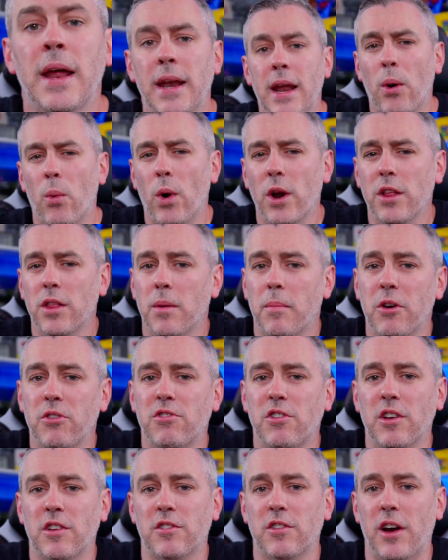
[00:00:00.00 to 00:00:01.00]
Now, one of the
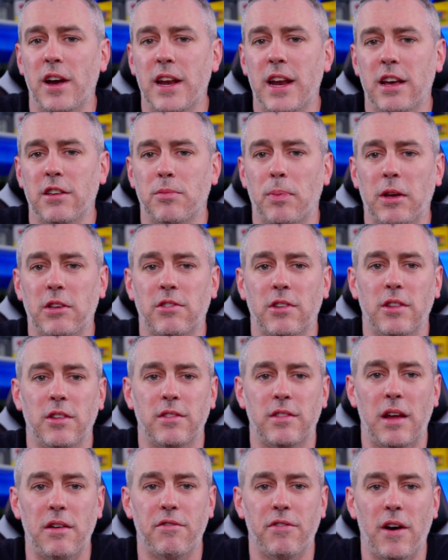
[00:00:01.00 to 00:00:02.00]
most exciting aspects of the
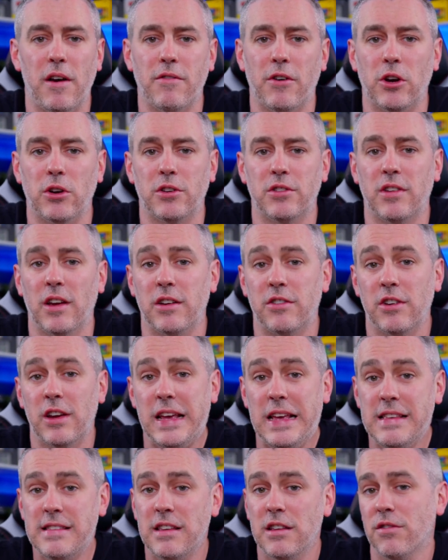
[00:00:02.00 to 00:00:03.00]
Zen 5 architecture
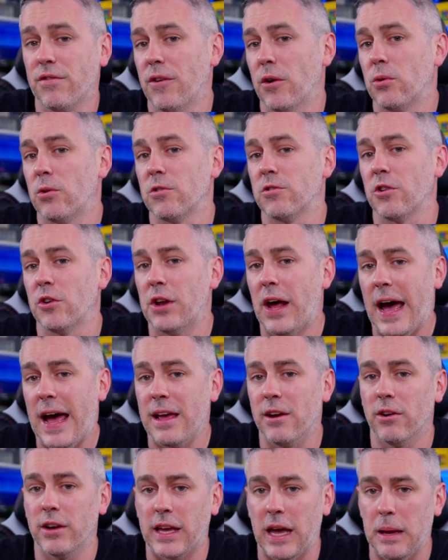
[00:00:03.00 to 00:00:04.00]
is its focus on
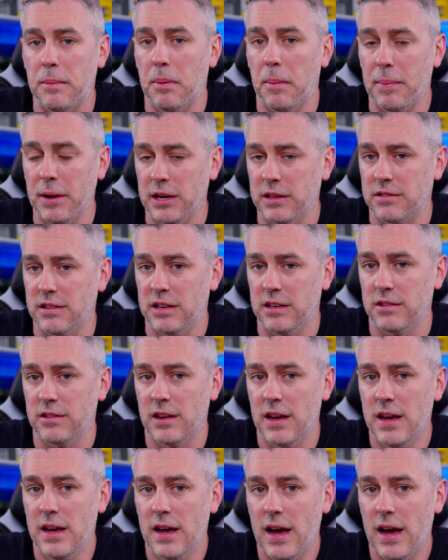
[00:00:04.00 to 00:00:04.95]
AI capabilities.